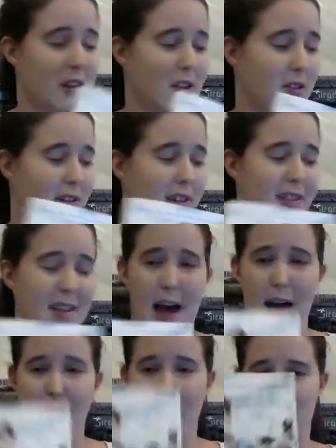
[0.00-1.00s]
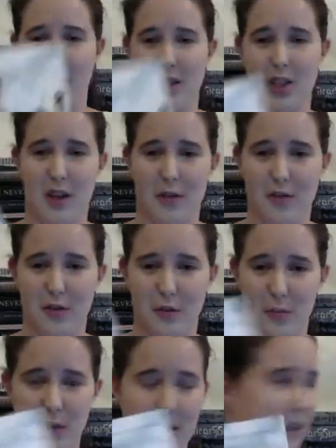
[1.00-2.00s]
so at least I have it on my shelf to
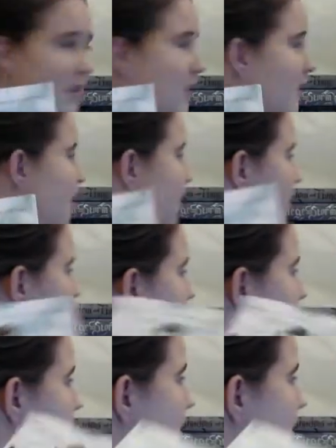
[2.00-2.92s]
be, you